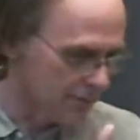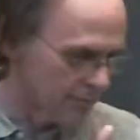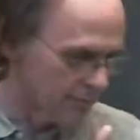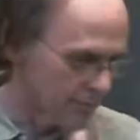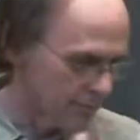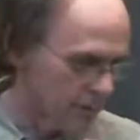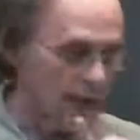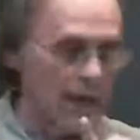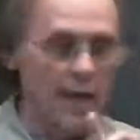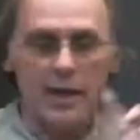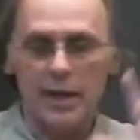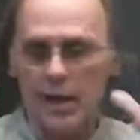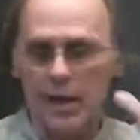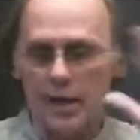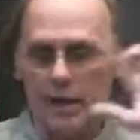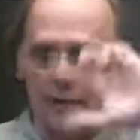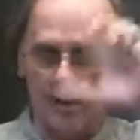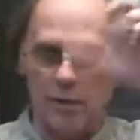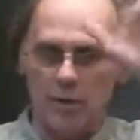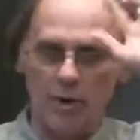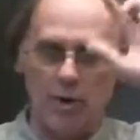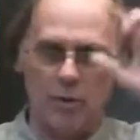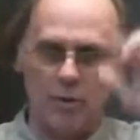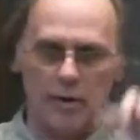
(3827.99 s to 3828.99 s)
Well, anyway,
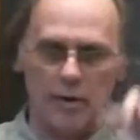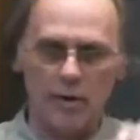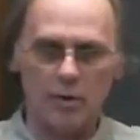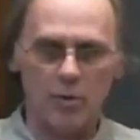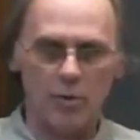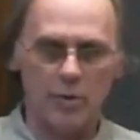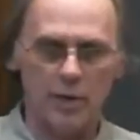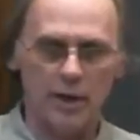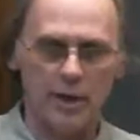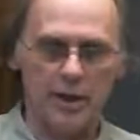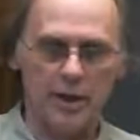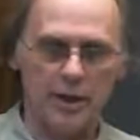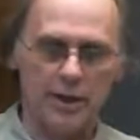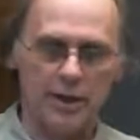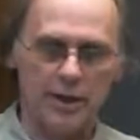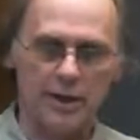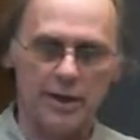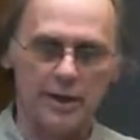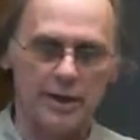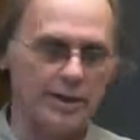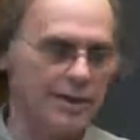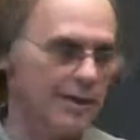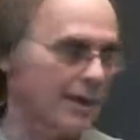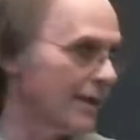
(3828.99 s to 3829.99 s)
I'll
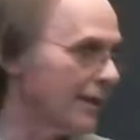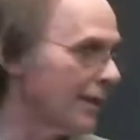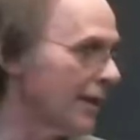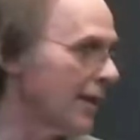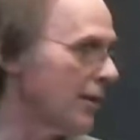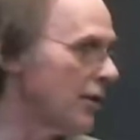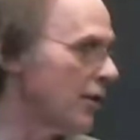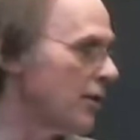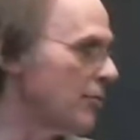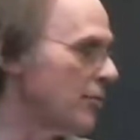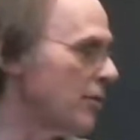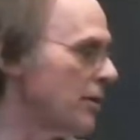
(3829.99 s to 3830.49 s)
get into that later.